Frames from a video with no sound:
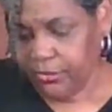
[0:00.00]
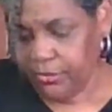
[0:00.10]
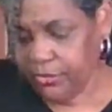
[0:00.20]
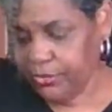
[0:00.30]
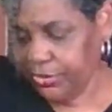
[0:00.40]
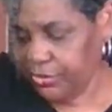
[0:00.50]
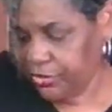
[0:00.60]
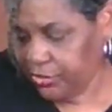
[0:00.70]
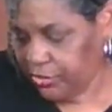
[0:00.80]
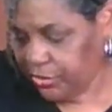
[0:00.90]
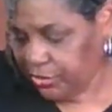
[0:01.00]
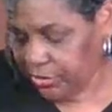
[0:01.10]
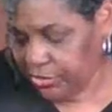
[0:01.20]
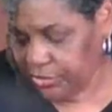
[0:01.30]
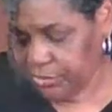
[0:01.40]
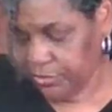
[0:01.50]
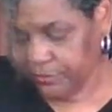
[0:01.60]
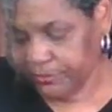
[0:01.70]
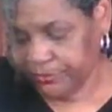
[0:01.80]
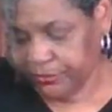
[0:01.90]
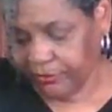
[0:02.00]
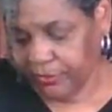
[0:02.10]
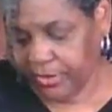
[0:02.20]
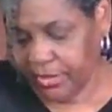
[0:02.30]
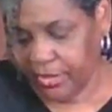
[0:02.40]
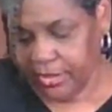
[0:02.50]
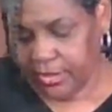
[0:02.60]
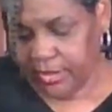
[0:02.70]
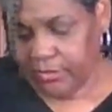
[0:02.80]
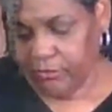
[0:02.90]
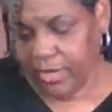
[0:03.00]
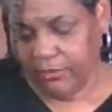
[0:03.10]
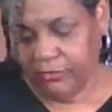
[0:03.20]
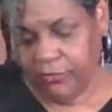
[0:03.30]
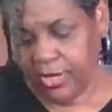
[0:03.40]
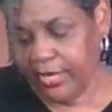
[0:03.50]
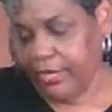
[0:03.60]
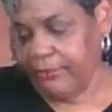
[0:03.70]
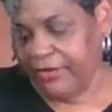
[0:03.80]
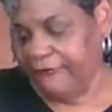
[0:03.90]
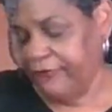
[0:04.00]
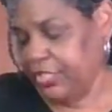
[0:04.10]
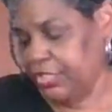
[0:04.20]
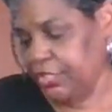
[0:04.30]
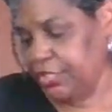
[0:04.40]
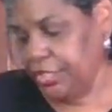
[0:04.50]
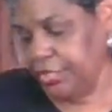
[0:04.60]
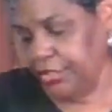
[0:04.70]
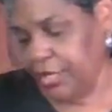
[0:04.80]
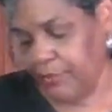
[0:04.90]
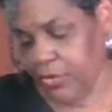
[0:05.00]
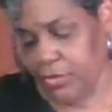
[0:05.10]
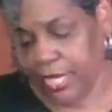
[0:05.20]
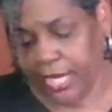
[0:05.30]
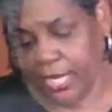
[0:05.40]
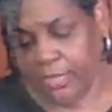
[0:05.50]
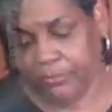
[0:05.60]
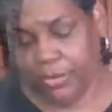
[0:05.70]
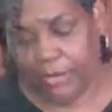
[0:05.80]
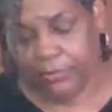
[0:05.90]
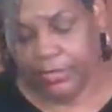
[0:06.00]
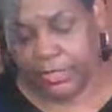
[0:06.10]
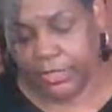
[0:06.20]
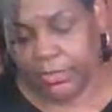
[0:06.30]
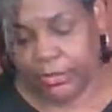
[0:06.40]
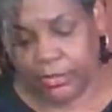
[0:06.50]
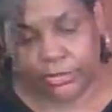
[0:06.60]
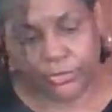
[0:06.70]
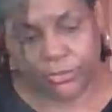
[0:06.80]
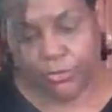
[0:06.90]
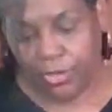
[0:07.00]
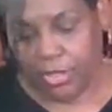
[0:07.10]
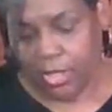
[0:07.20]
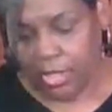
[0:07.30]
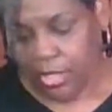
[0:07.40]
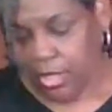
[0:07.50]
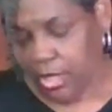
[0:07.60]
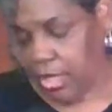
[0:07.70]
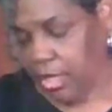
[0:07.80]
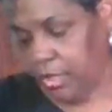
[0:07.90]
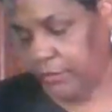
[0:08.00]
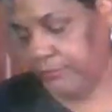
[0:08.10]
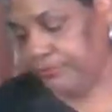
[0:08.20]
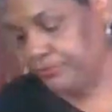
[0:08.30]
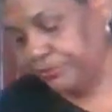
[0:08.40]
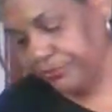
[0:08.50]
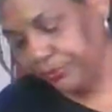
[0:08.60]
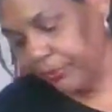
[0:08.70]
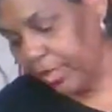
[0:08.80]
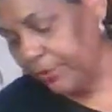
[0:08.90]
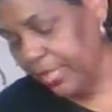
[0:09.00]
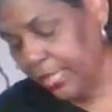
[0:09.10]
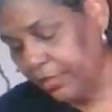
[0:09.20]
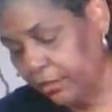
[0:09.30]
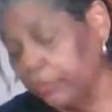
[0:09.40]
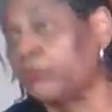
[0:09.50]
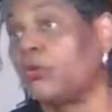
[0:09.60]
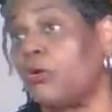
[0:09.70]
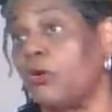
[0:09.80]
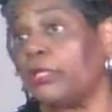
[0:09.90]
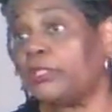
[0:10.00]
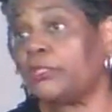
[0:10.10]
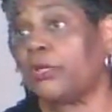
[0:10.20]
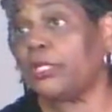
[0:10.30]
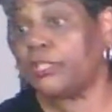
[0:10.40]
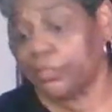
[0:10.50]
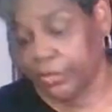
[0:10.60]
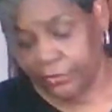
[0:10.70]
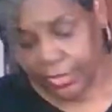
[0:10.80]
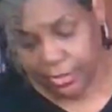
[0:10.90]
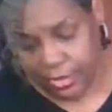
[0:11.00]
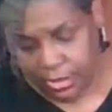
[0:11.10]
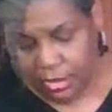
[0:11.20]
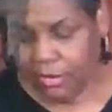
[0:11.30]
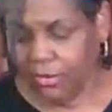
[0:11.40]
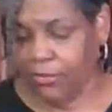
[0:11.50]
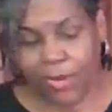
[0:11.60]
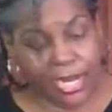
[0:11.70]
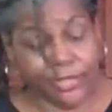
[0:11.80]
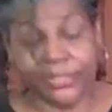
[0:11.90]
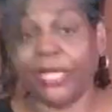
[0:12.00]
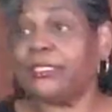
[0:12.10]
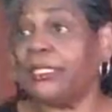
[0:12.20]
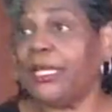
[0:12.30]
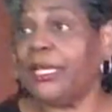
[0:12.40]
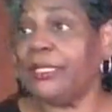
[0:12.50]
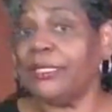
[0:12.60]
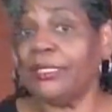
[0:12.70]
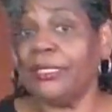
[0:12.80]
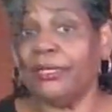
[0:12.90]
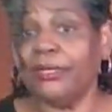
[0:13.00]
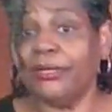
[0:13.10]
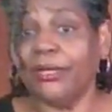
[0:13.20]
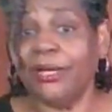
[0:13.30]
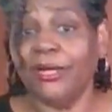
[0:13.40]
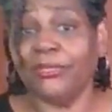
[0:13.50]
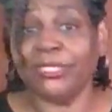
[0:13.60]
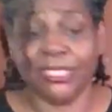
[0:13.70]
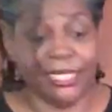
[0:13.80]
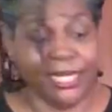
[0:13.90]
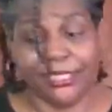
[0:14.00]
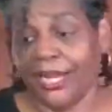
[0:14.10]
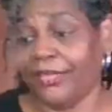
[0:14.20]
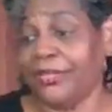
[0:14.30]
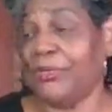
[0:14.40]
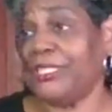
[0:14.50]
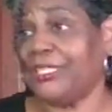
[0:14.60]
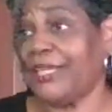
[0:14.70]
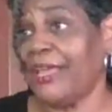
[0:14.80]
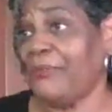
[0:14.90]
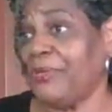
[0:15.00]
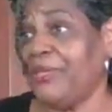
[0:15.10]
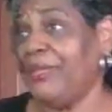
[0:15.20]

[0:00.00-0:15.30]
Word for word: Ooh, this is delicious. Right before I add my fish in here, I'm going to add probably a little, um, I'm going to add a little cornstarch slurry. Oh, wow. Y'all see that? Who see that? Y'all know what just happened?